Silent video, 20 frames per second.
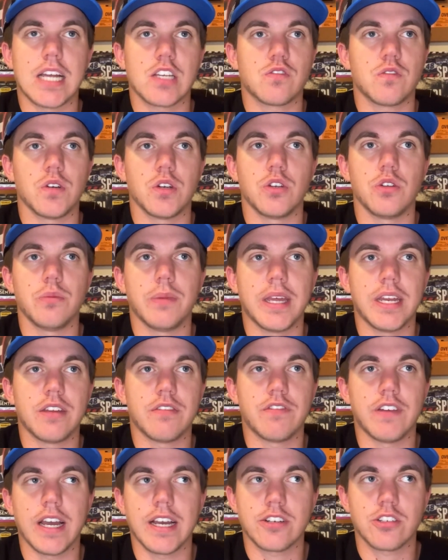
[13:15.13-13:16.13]
for a new
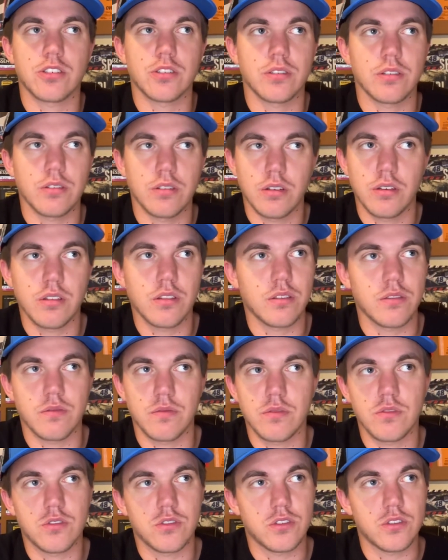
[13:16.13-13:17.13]
manufacturer,
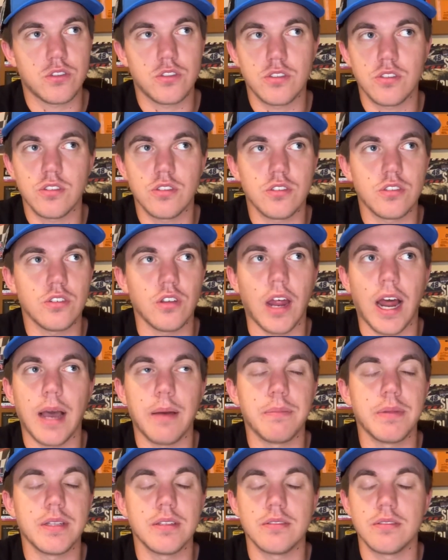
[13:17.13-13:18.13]
dude,
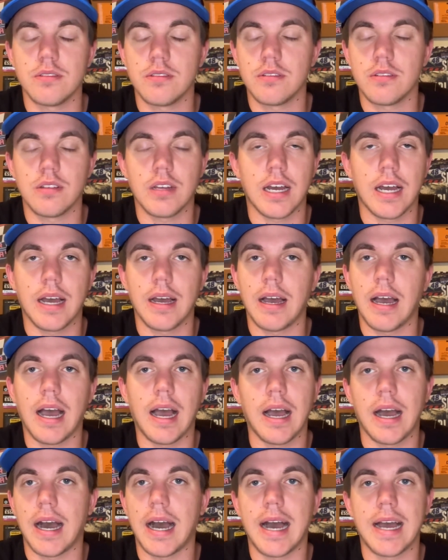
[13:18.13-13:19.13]

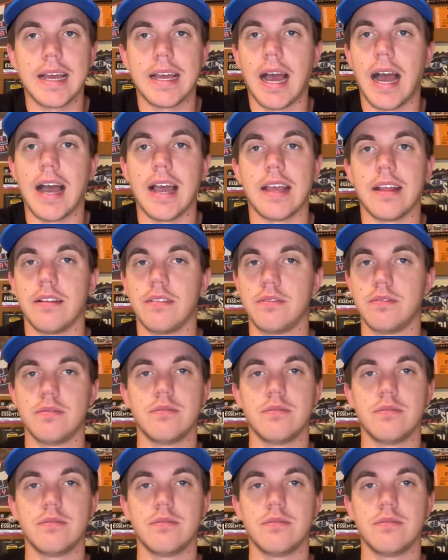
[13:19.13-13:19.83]
I